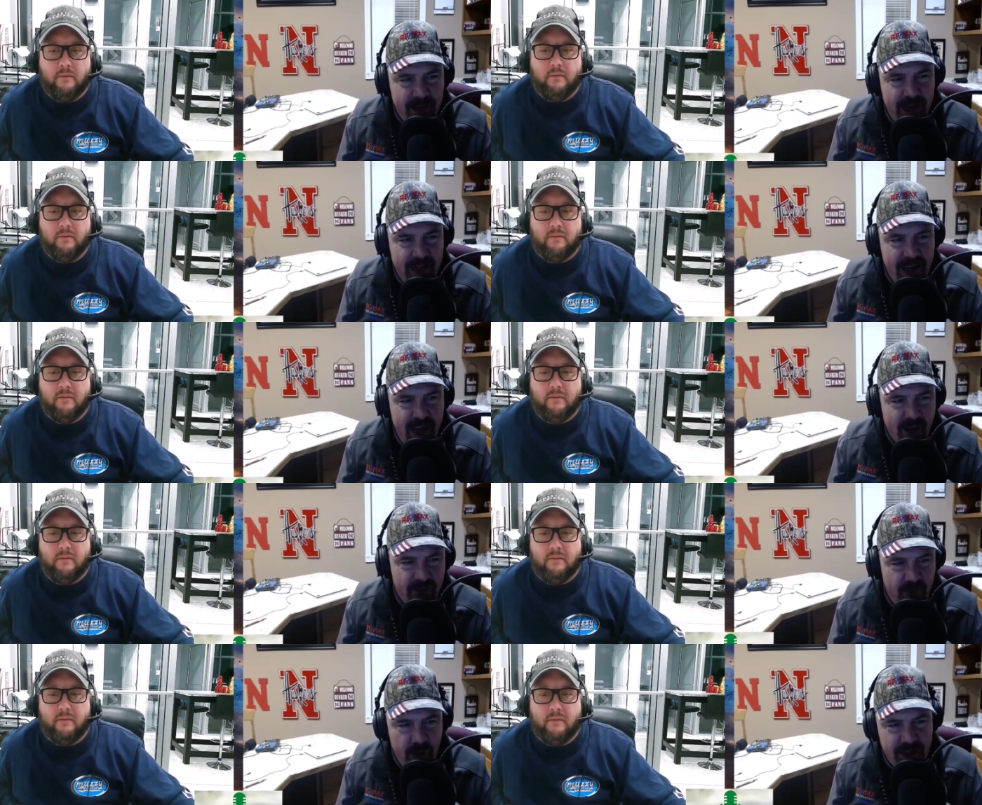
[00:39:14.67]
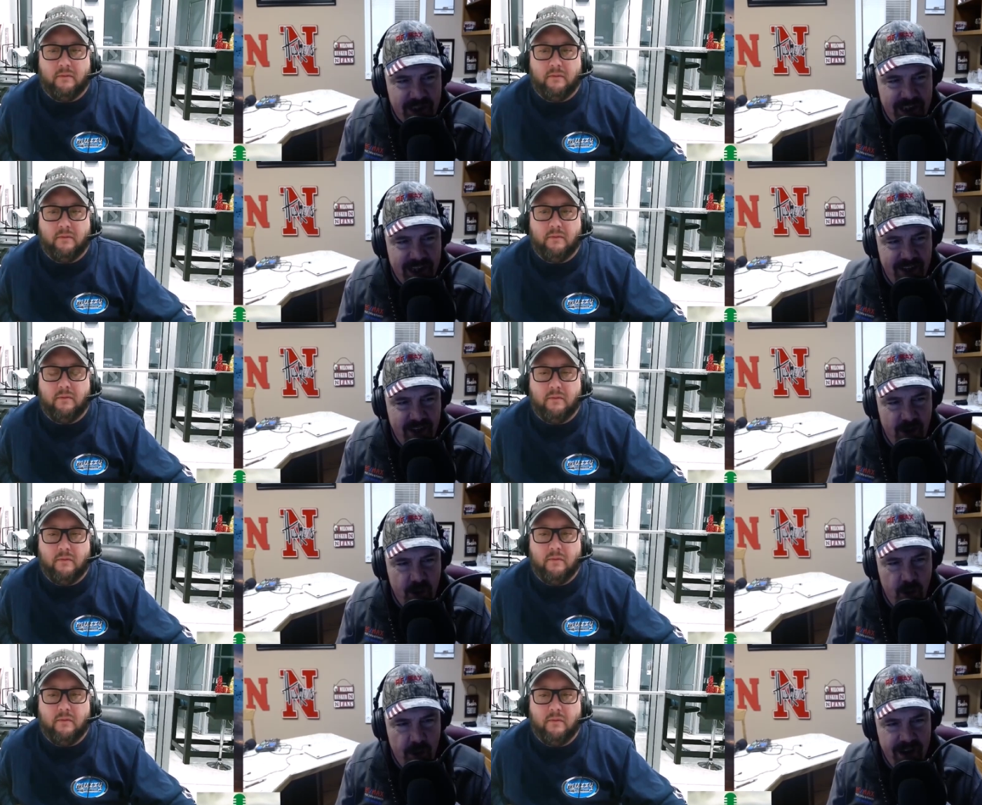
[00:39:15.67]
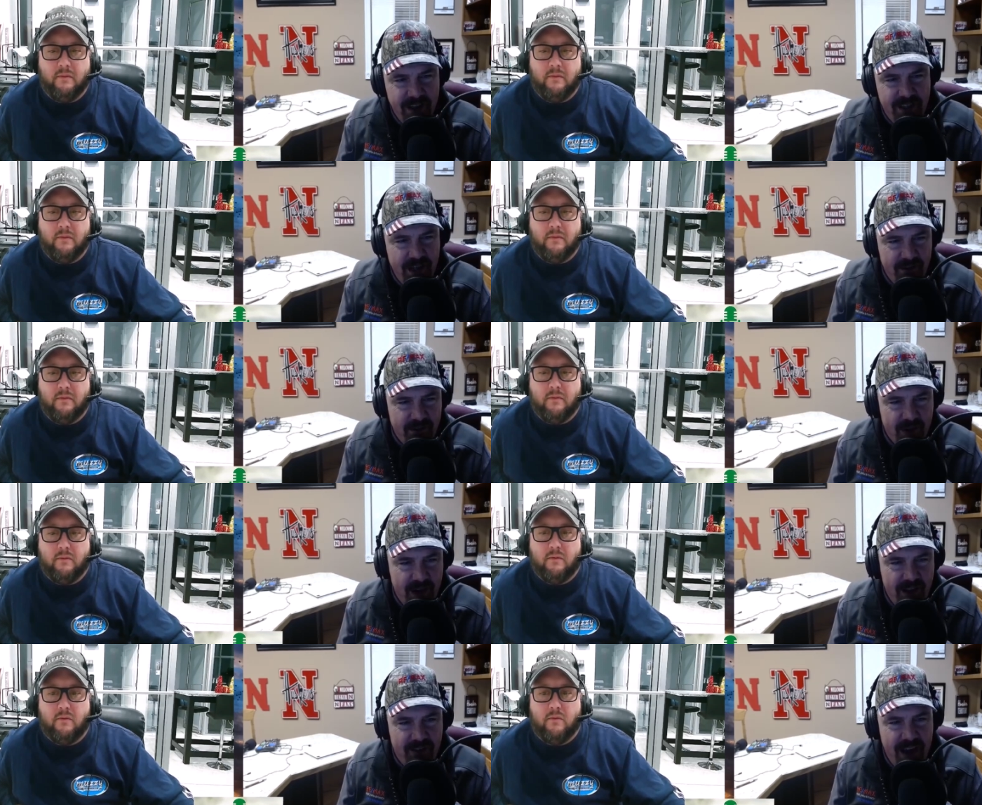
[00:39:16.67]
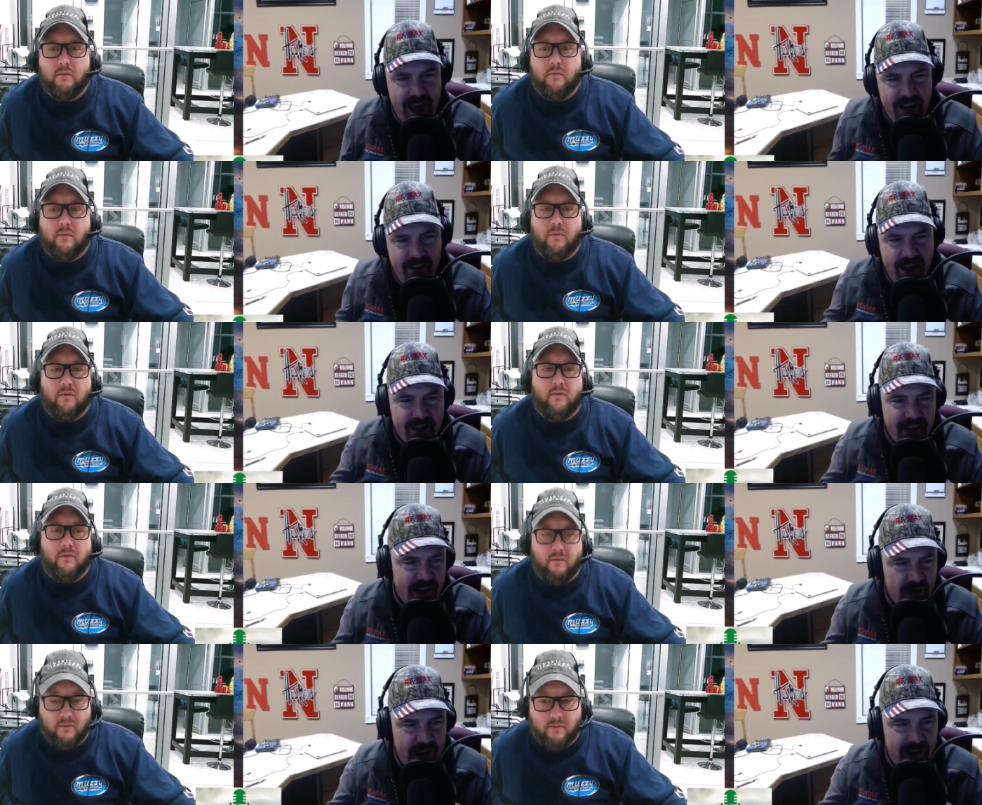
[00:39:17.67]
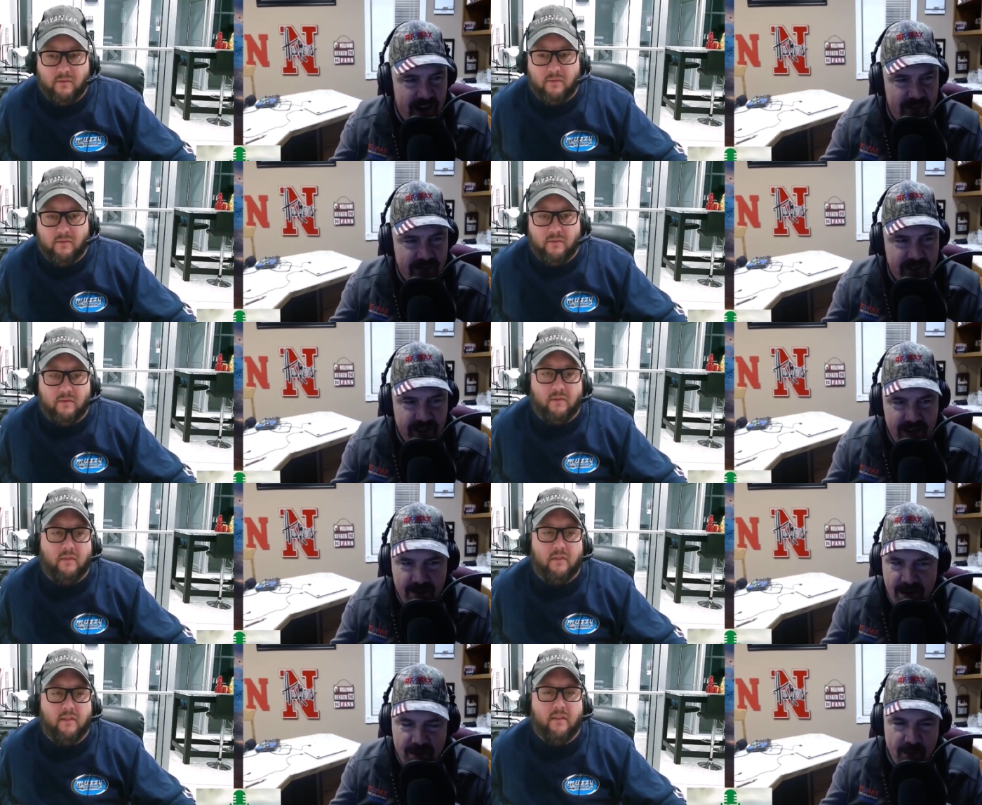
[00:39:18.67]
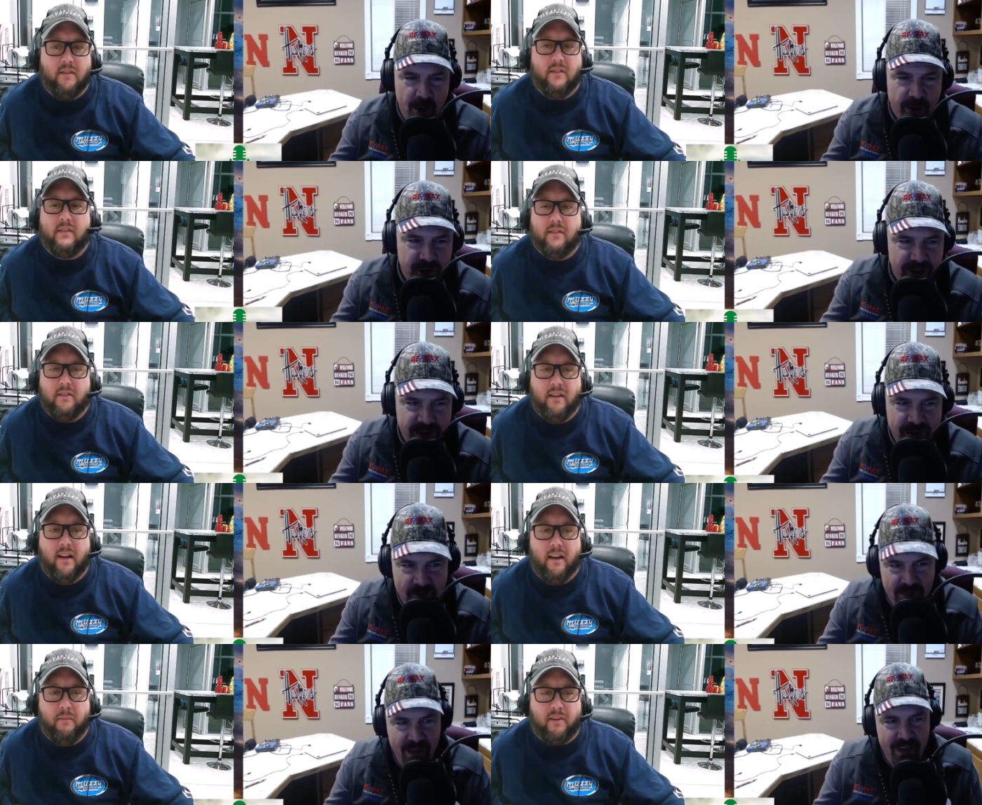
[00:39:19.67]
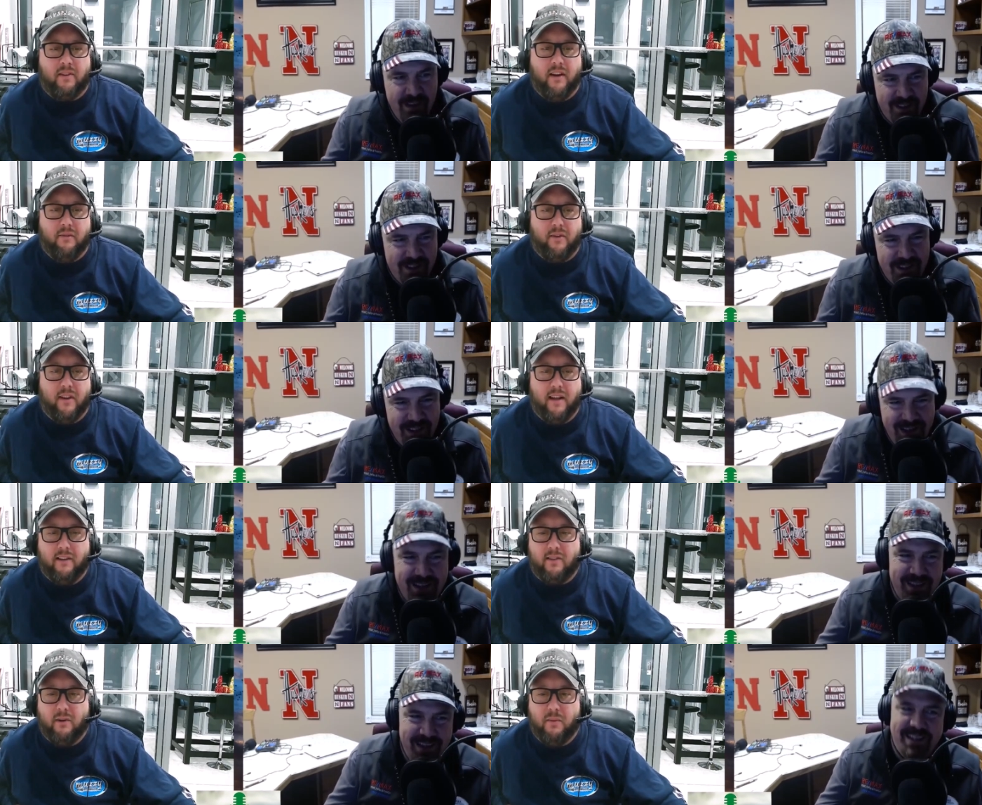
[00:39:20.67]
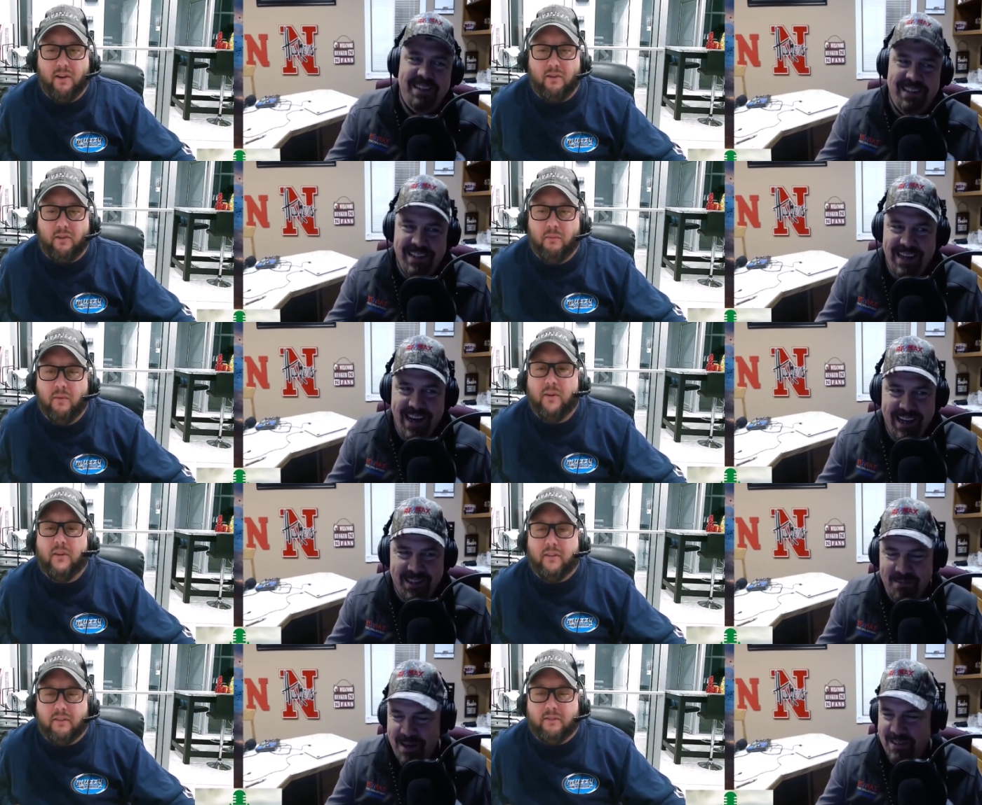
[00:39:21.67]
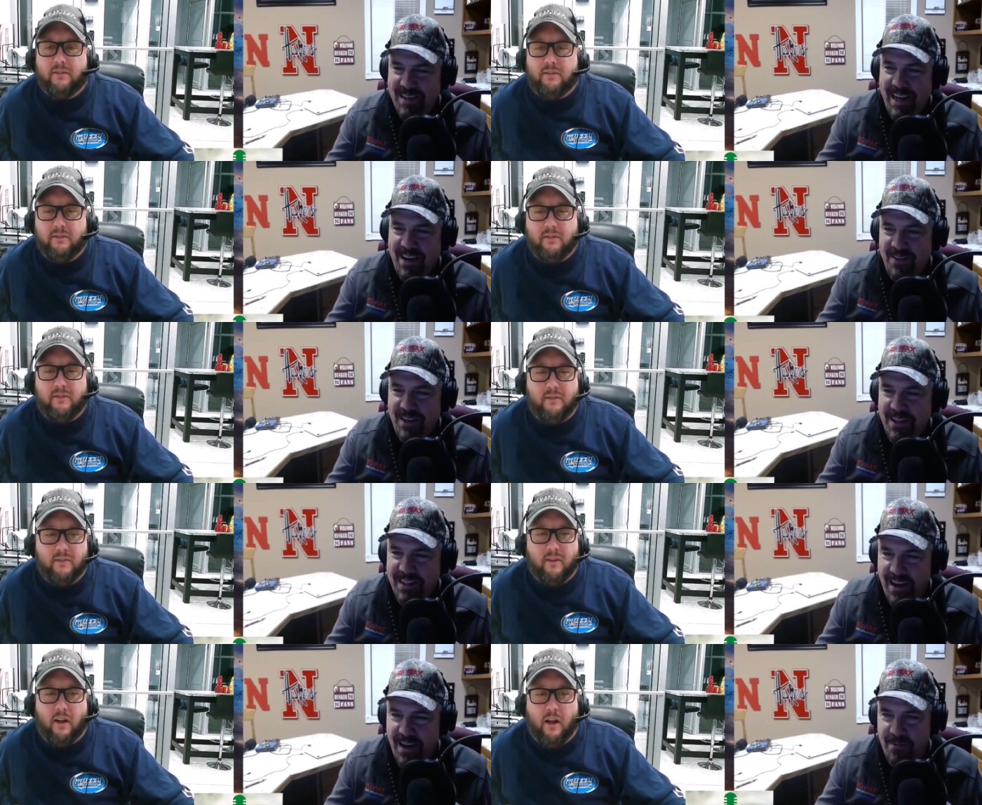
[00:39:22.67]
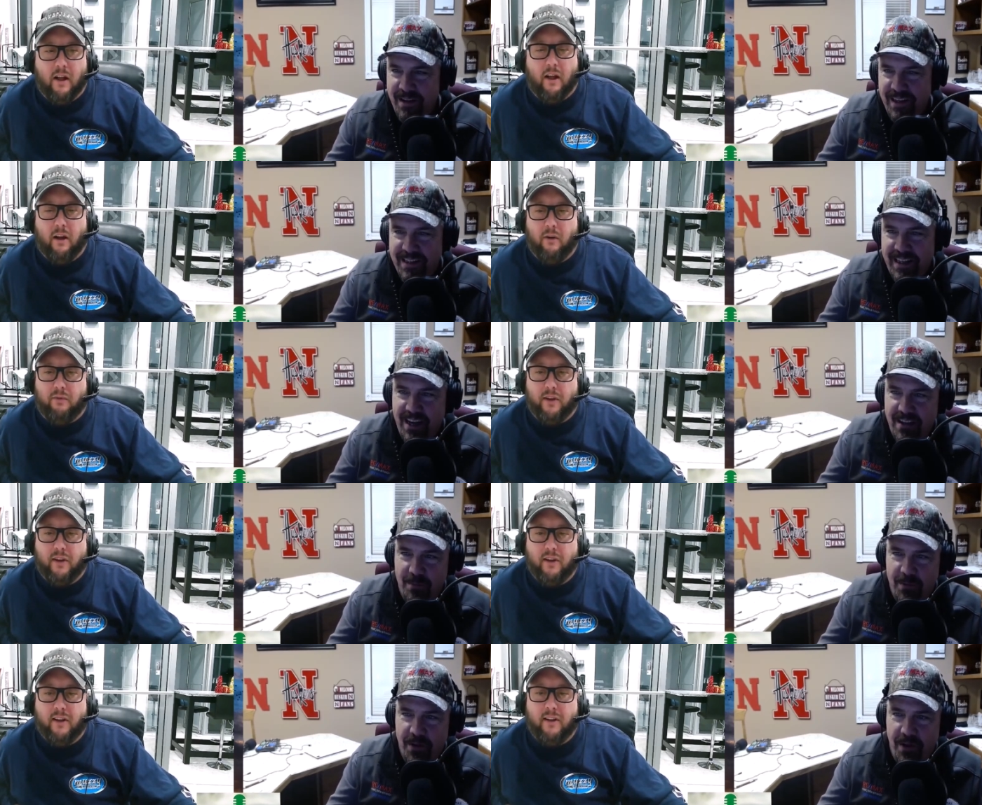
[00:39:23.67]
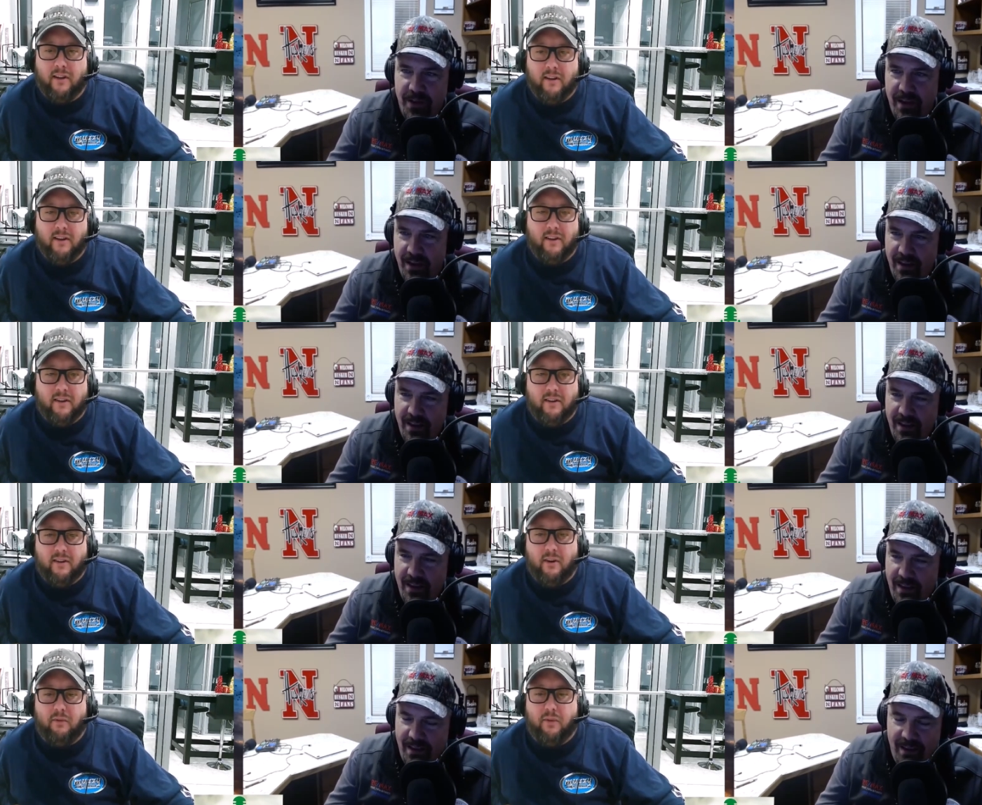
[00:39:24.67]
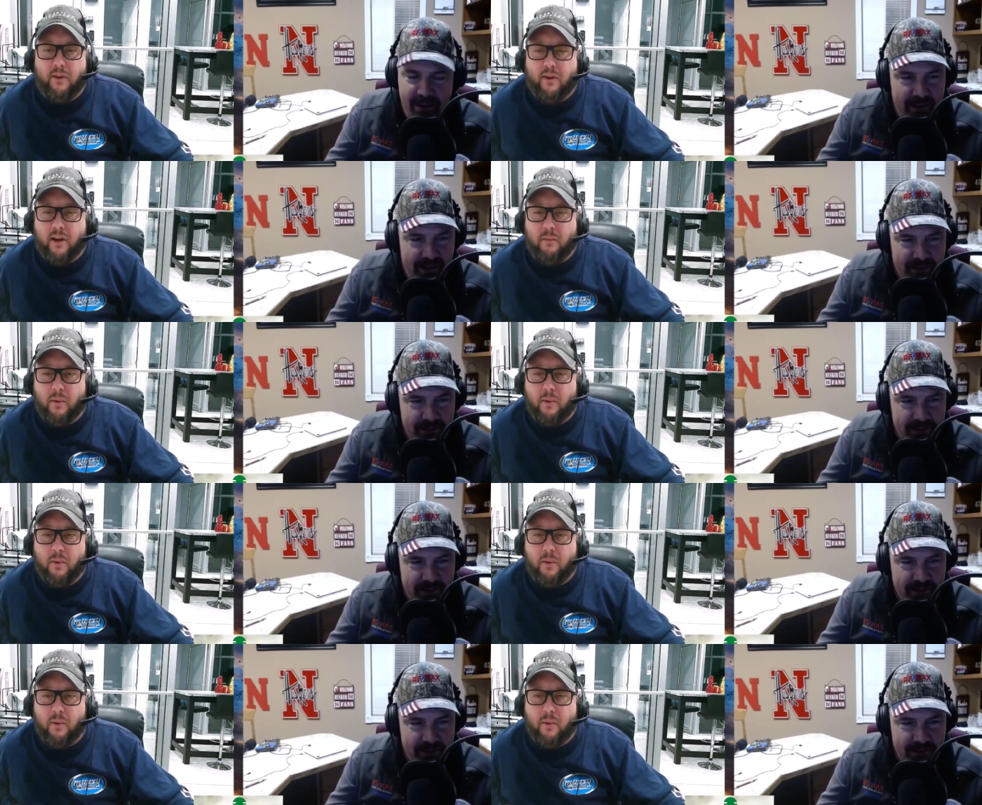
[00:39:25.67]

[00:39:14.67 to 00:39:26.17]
Speaker 1: and uh, I look forward to seeing you in Denver, Colorado, at the National Land Conference here coming up in March. So. Yeah,
Speaker 2: I'm excited for that. That's going to be awesome. Yeah, it's a it's a
Speaker 1: heck of a good time, and hopefully all uh, the
Speaker 2: hopefully you and I will be